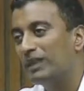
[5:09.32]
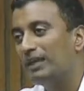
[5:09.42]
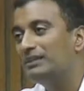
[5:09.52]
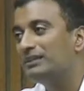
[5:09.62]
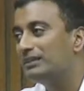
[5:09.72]

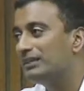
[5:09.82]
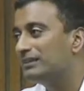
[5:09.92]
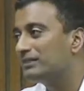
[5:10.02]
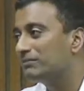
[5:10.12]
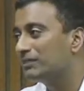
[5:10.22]

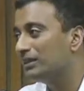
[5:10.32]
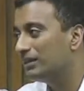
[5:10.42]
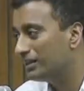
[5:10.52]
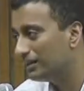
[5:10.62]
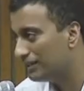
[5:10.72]
In the
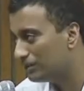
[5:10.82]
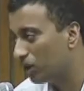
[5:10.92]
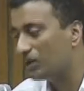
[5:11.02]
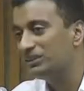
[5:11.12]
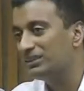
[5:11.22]

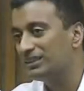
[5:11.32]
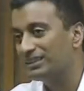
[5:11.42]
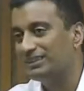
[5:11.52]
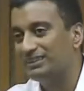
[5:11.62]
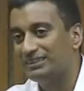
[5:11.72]
knowledge
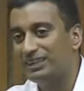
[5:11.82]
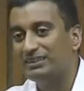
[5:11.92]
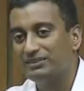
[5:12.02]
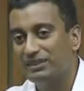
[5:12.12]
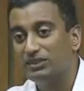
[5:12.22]
industries, I
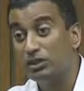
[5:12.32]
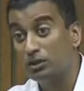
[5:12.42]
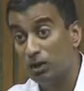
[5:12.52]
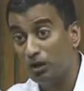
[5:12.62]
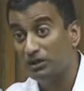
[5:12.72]
think traditional
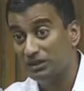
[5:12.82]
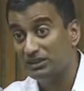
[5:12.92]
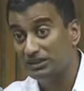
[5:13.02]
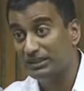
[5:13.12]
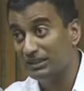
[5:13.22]
knowledge
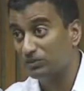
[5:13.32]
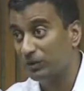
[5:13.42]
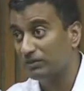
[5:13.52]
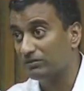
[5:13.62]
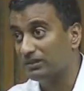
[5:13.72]
is seen as
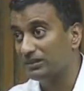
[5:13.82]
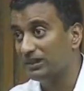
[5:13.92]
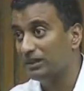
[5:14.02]
one of these